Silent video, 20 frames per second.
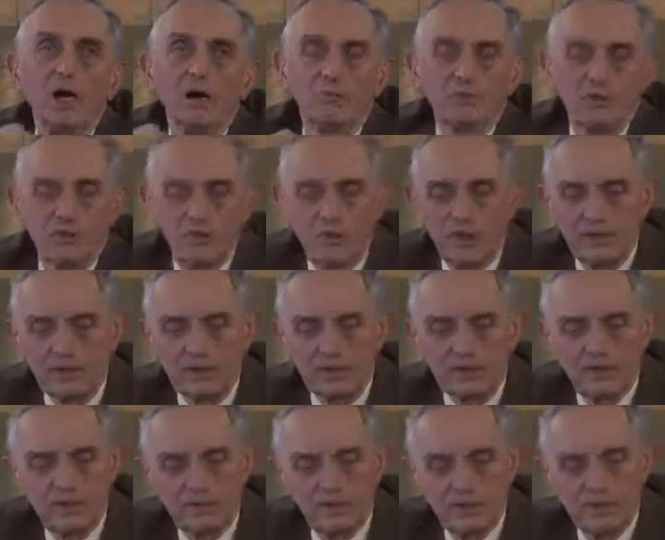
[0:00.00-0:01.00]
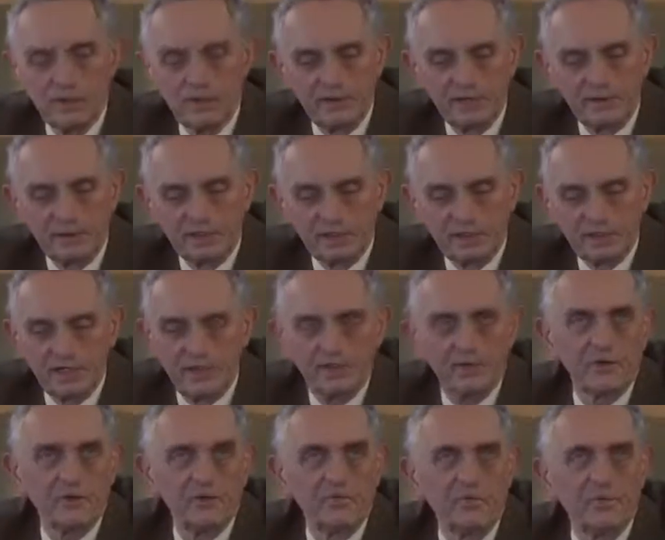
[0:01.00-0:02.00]
Barroso
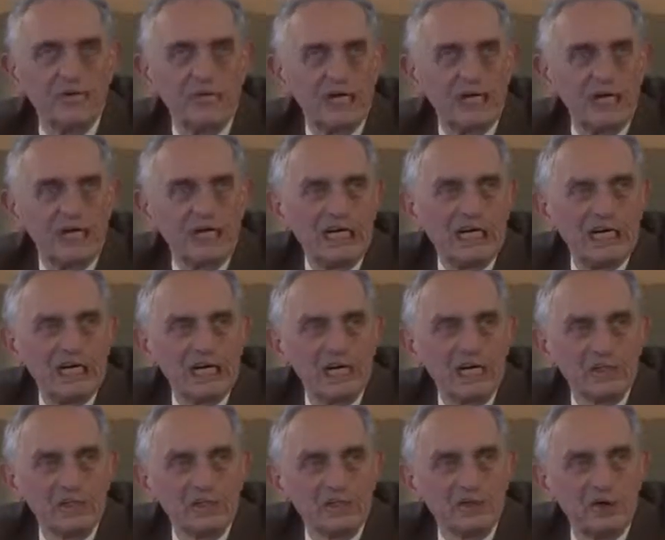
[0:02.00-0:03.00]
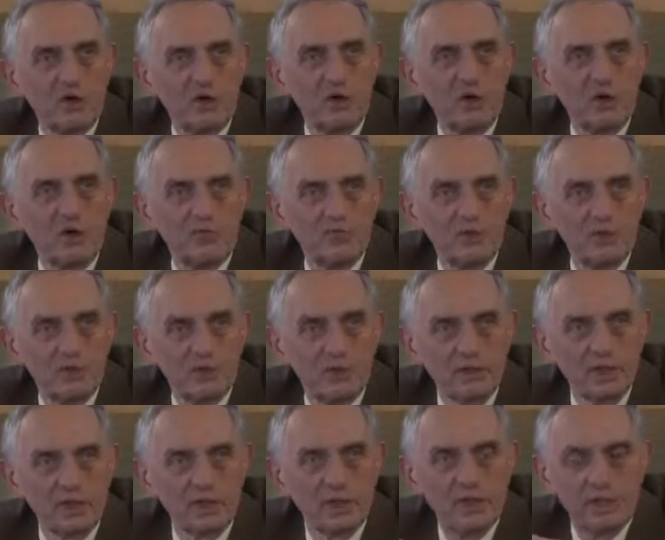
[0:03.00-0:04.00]
himself has
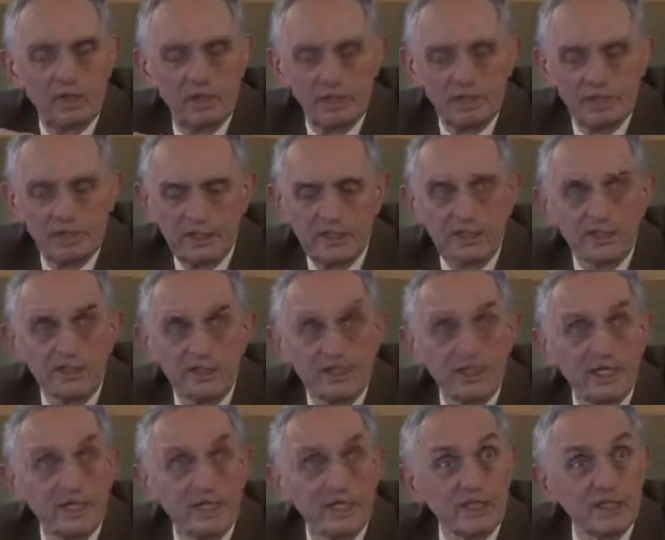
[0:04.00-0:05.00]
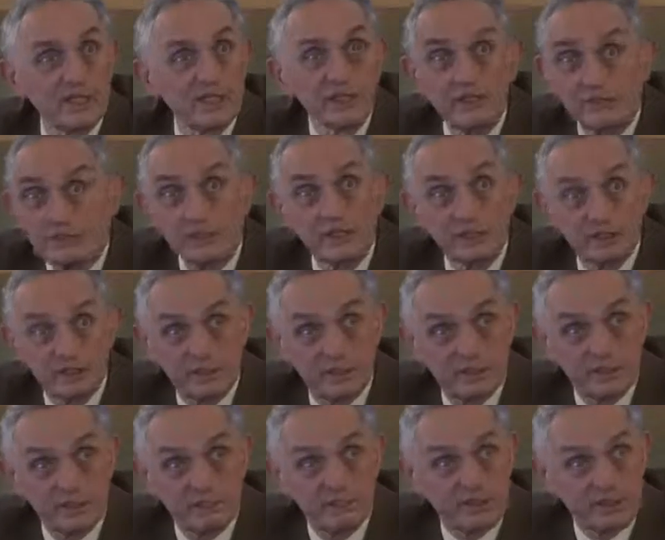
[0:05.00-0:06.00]
offered his State of the Union
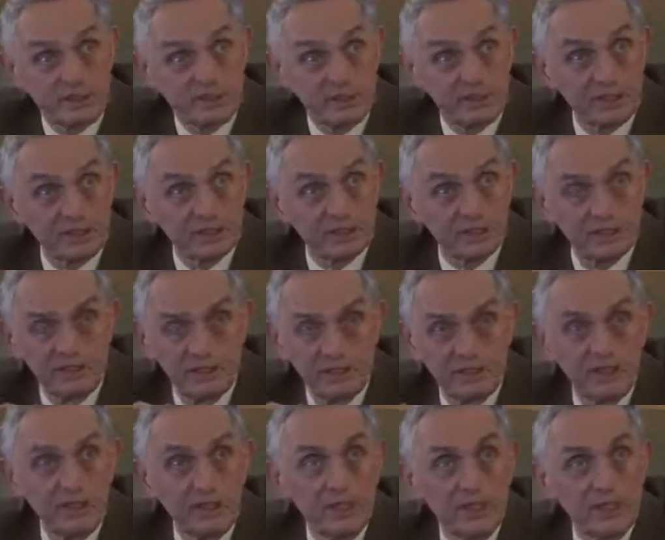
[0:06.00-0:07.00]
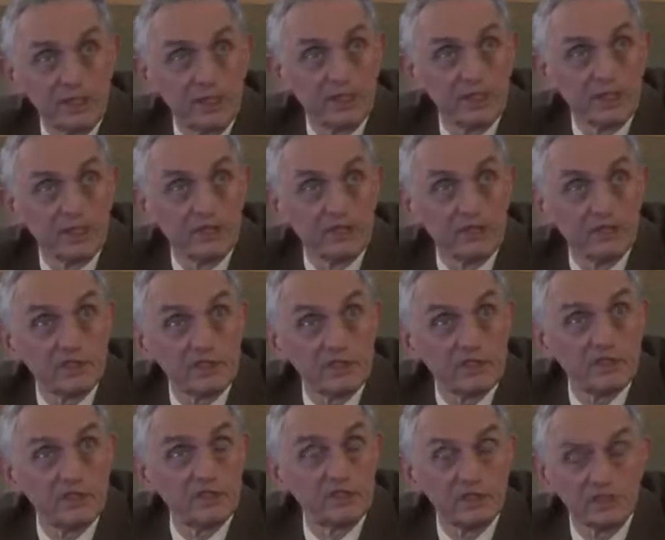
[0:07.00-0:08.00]
speech, and
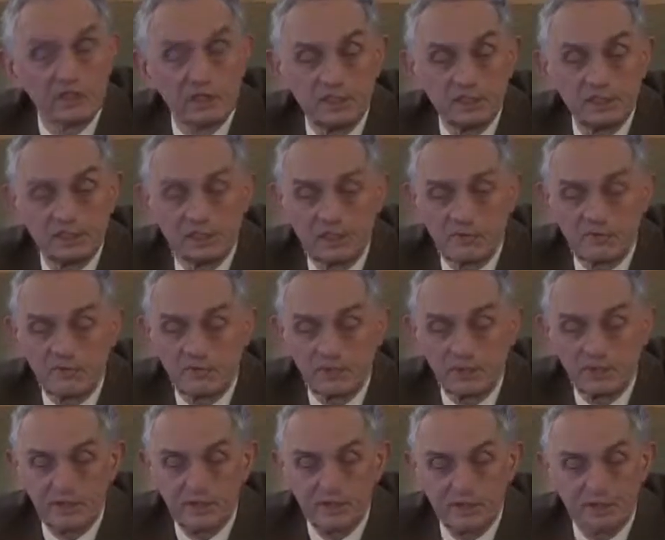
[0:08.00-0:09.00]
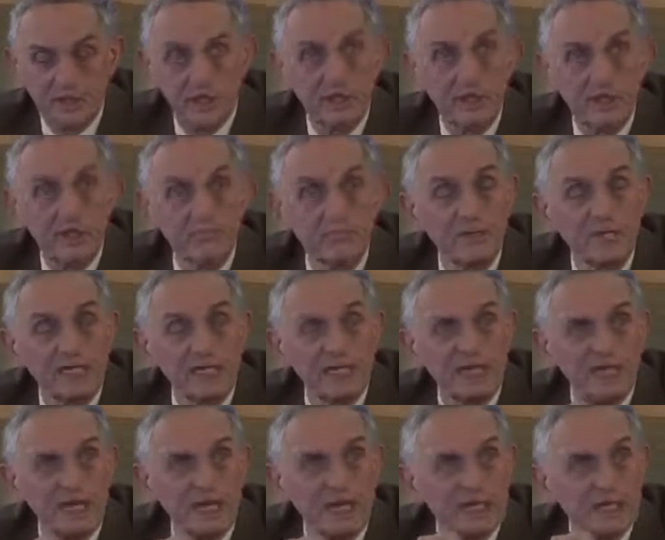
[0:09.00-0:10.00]
this is simply
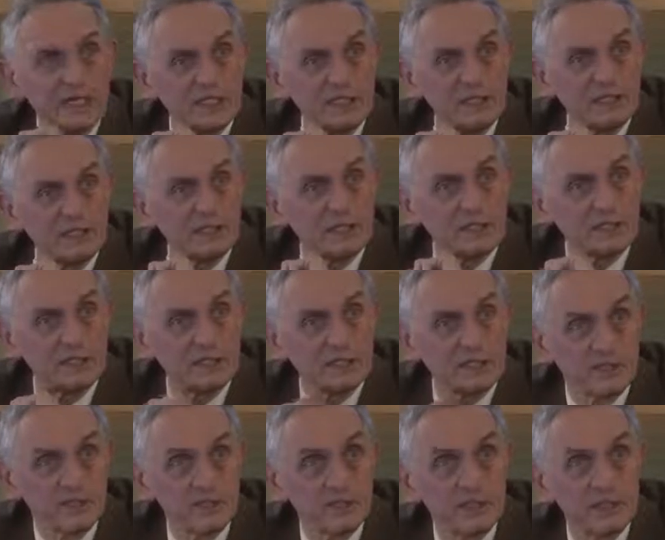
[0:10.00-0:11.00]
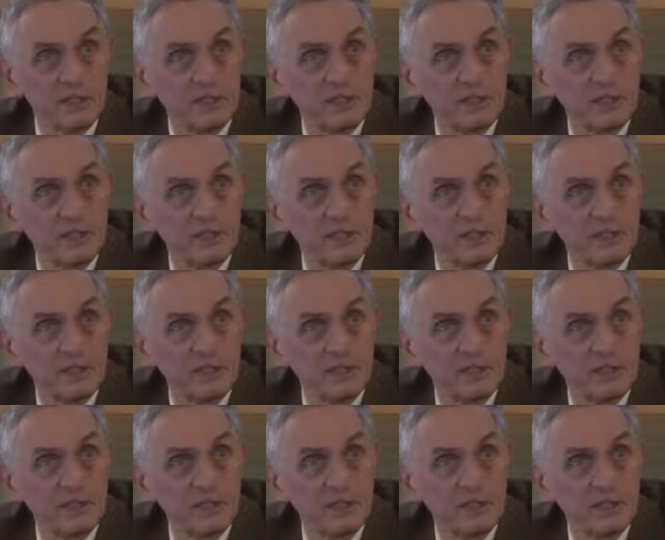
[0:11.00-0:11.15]
making explicit